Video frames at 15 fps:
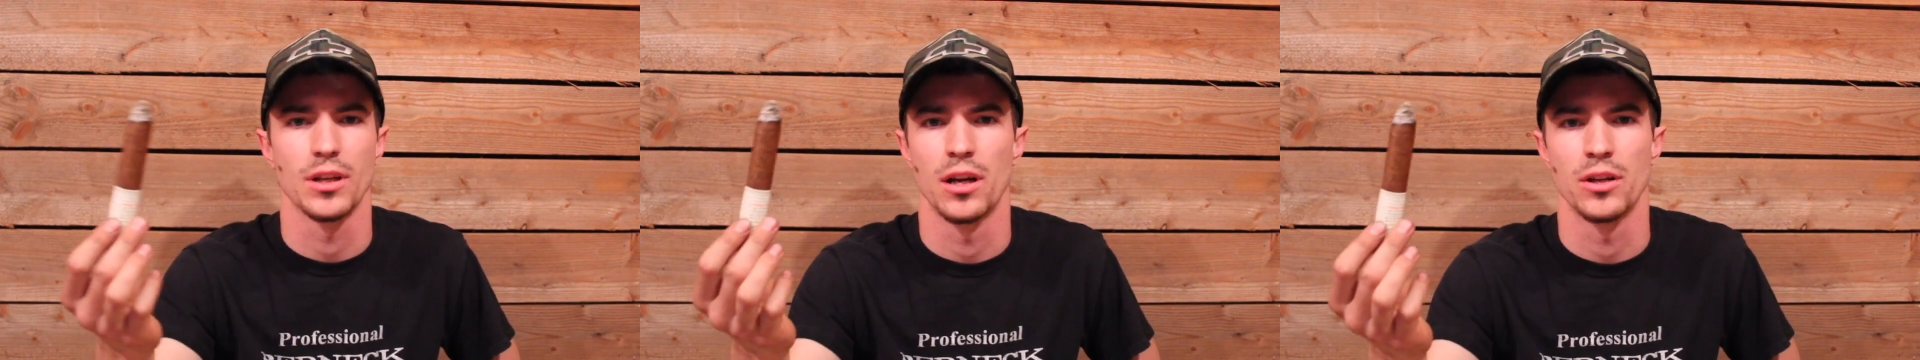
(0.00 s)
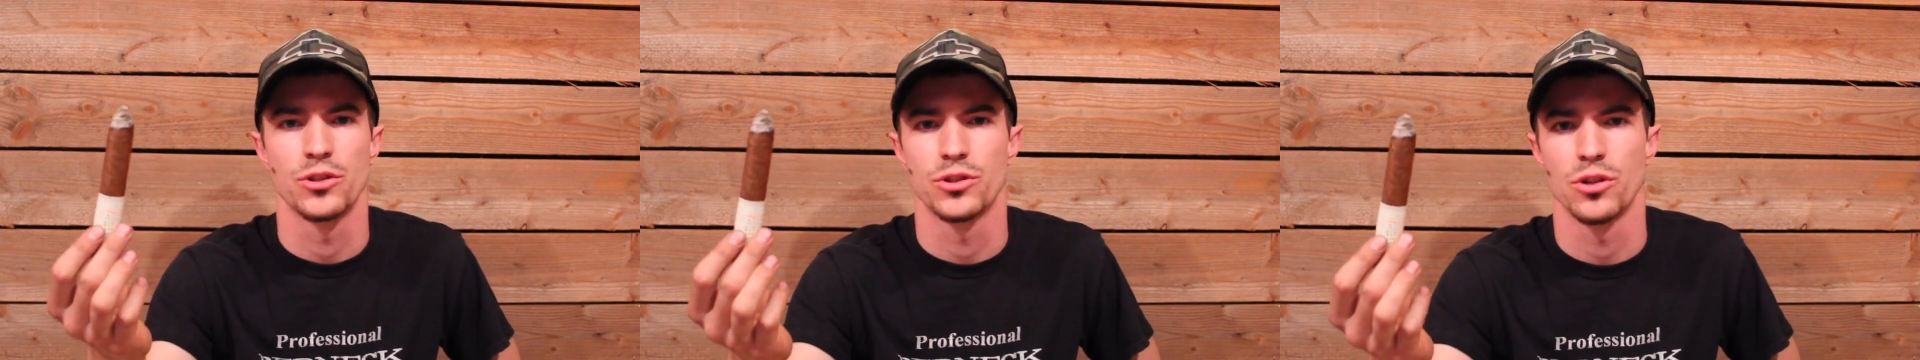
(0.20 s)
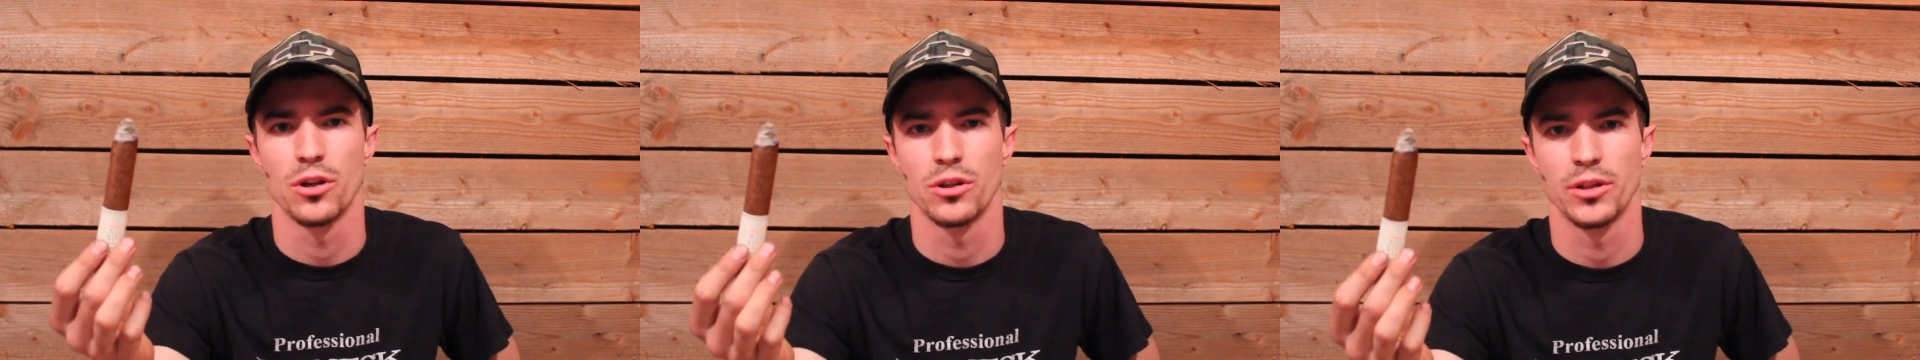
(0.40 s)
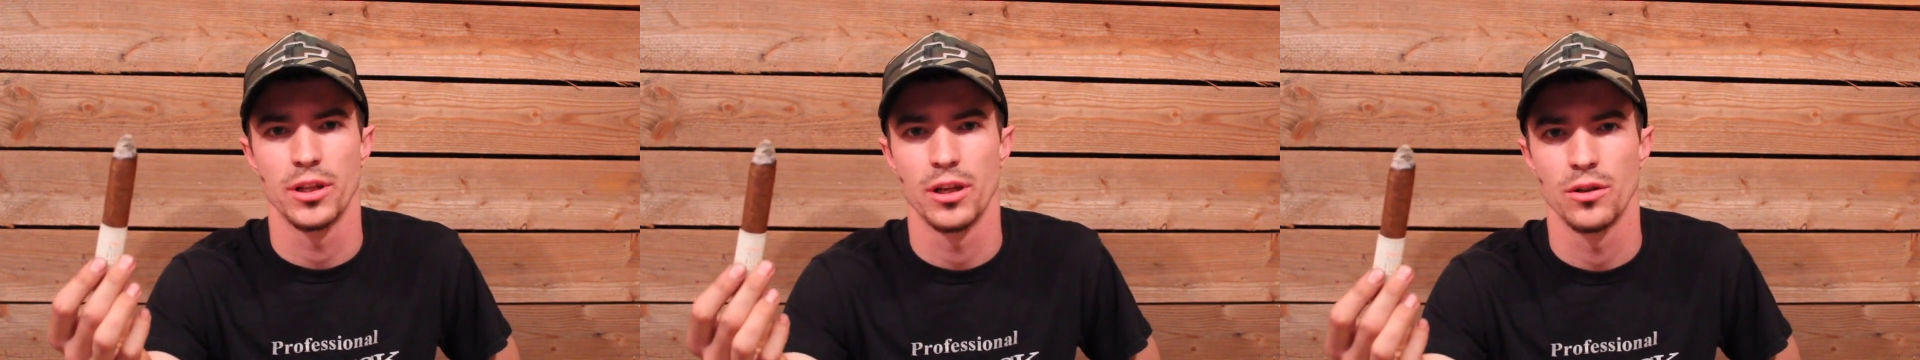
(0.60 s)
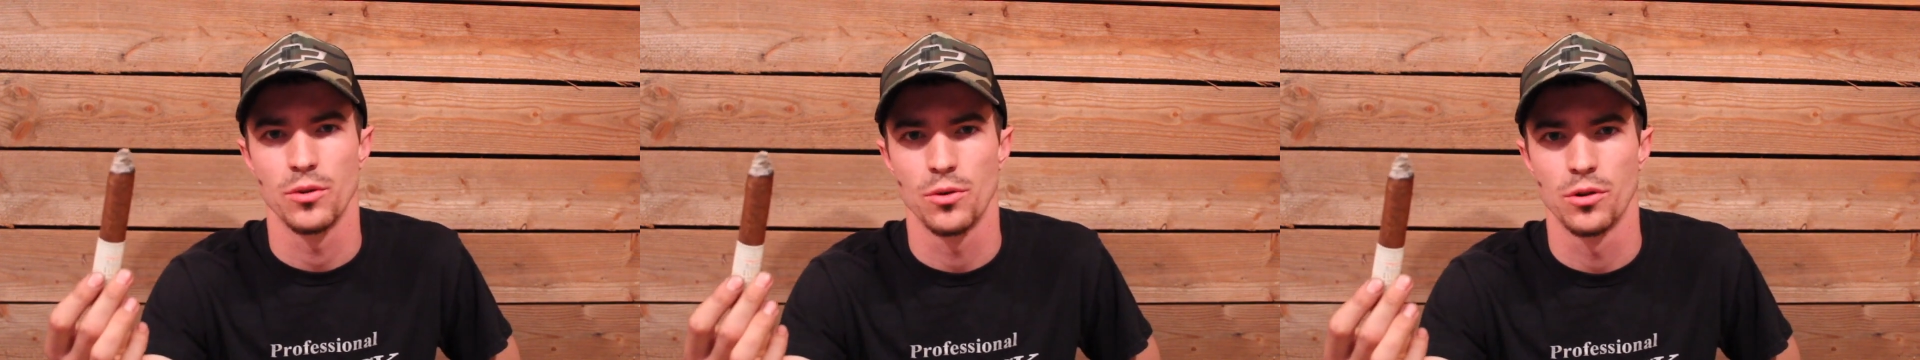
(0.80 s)
I charred
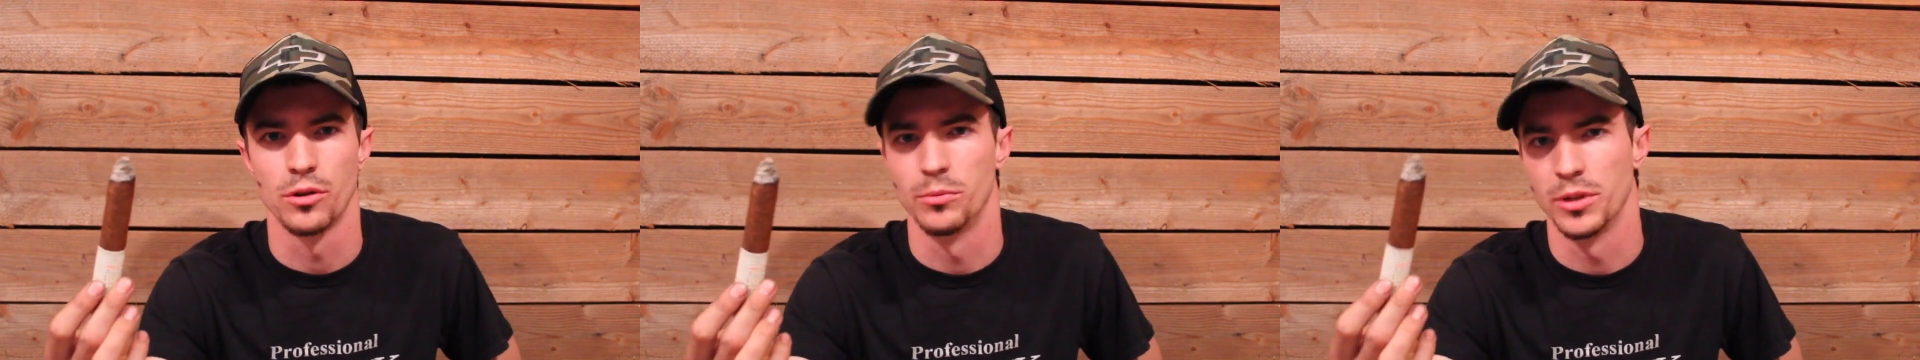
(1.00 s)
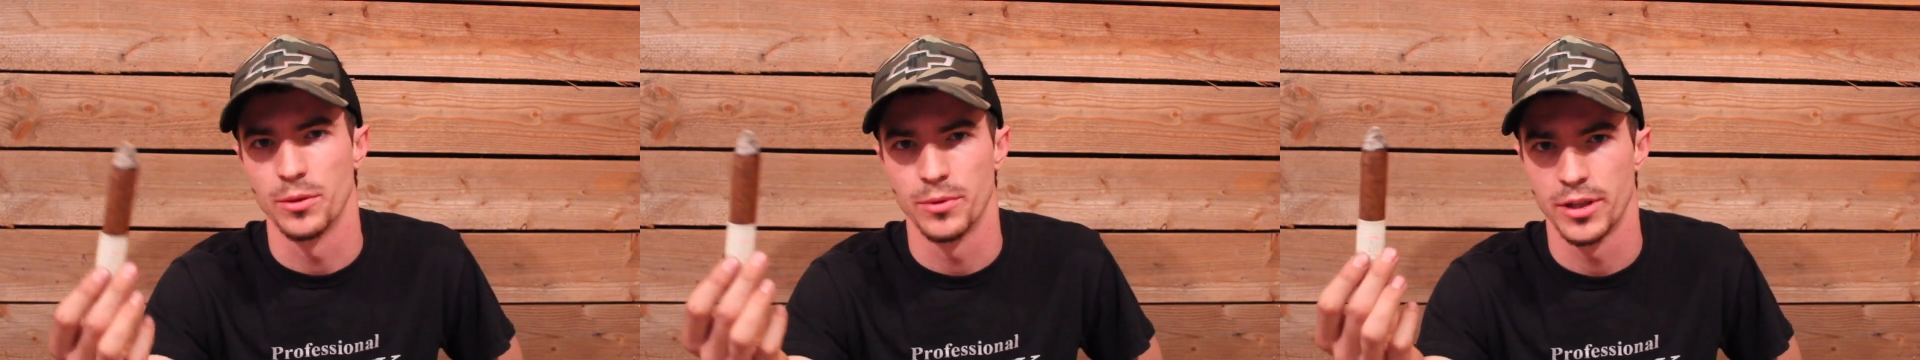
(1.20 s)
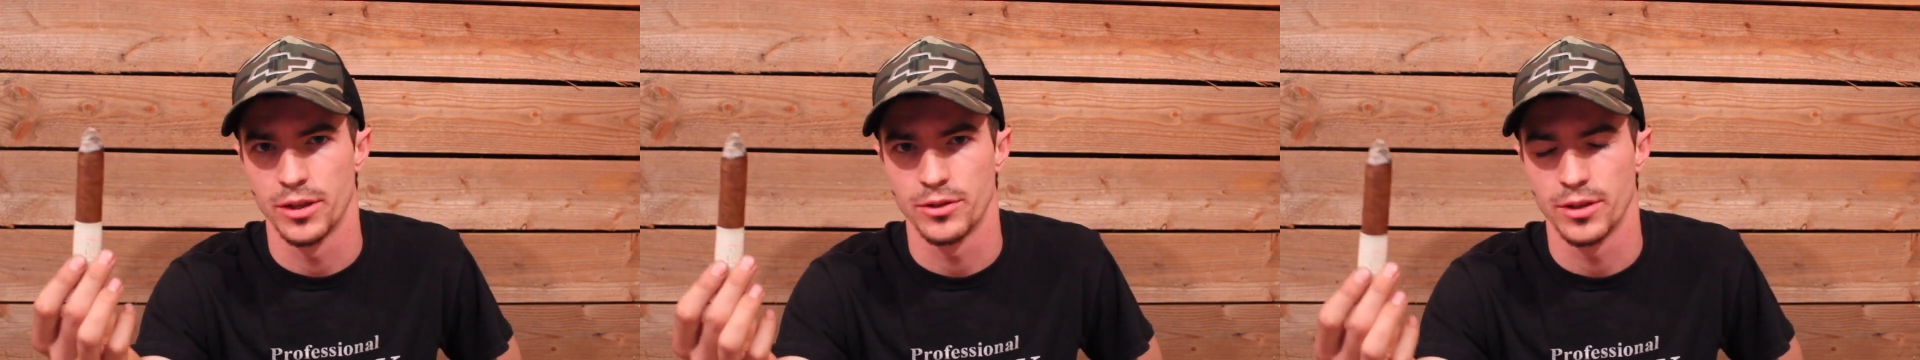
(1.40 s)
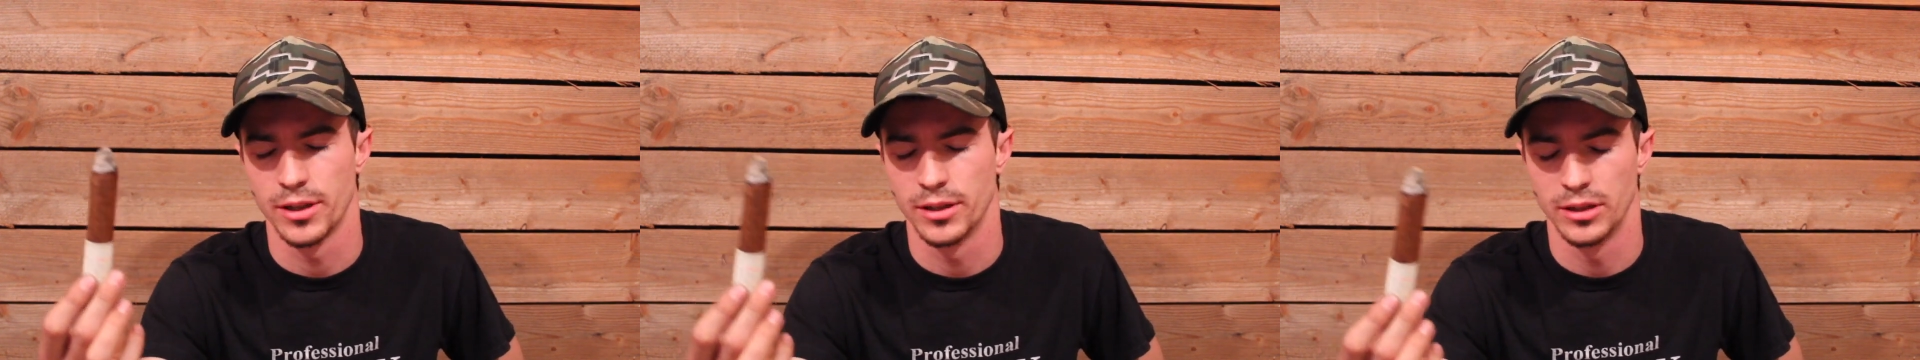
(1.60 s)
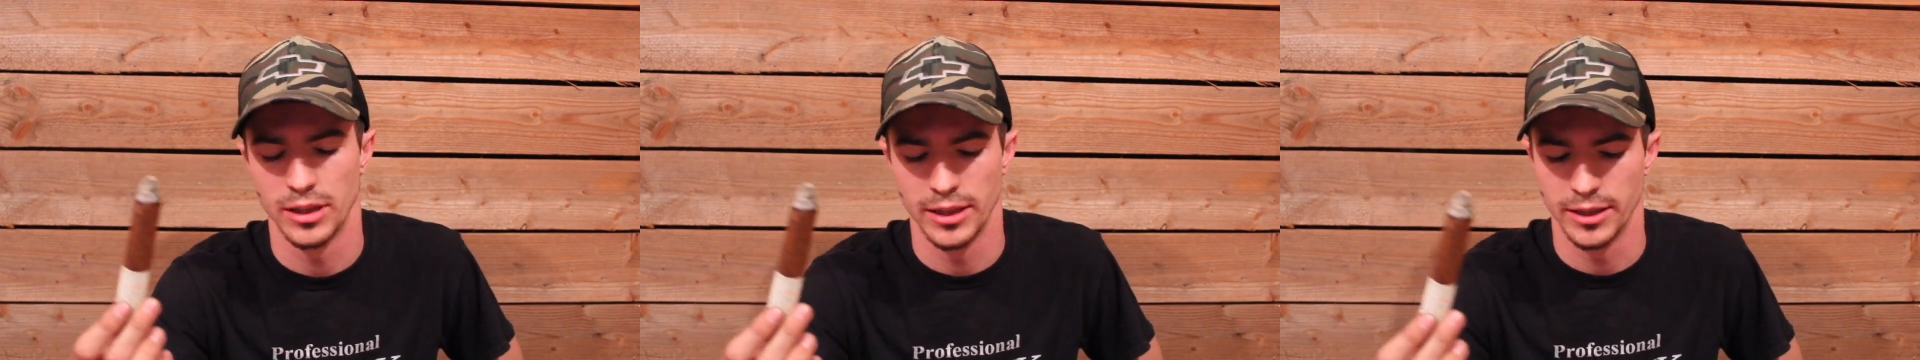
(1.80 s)
the end horribly when I
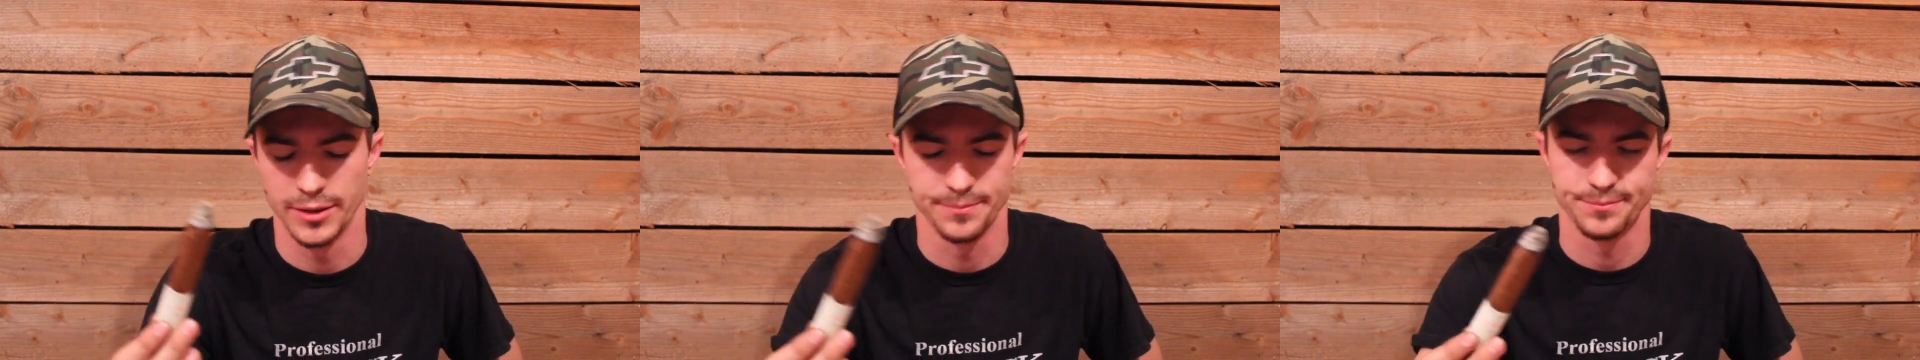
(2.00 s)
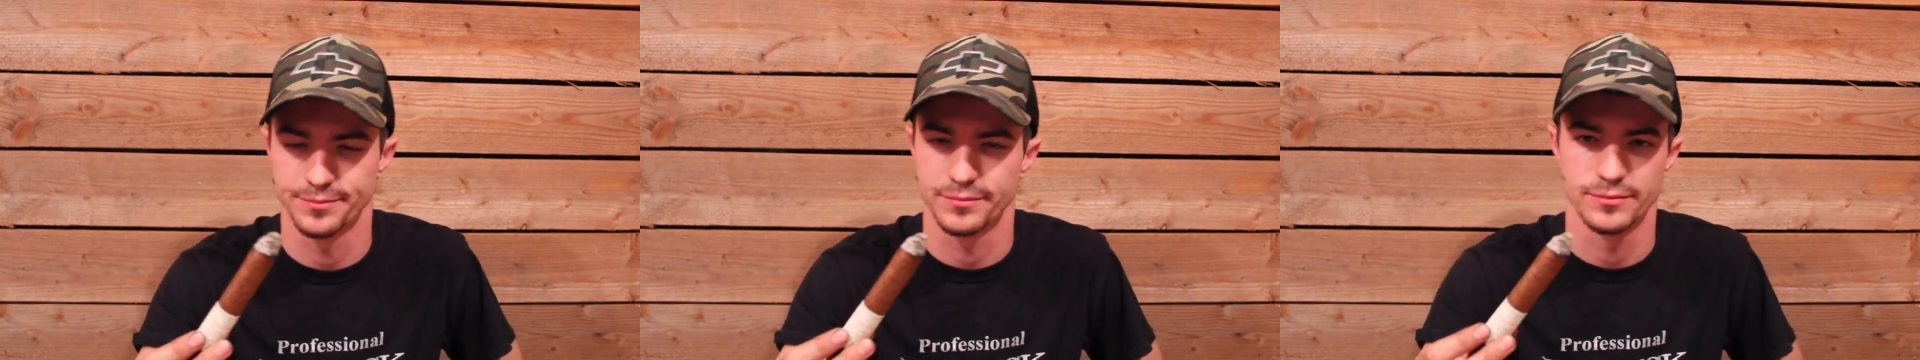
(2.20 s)
tried to light it.